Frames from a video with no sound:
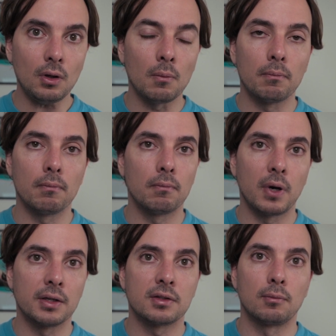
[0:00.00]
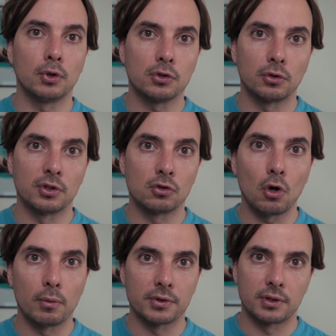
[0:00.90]
by some reason
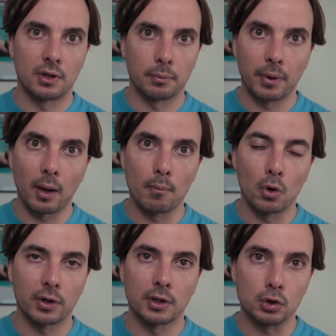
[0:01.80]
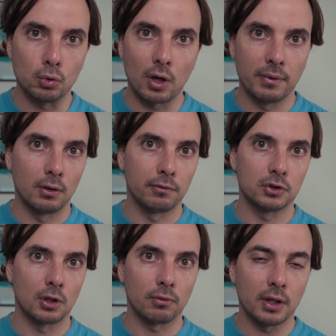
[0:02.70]
discovers that they're paying more than they should have in the
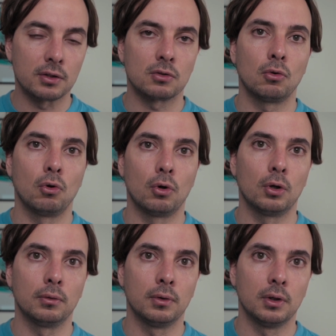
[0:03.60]
official rates or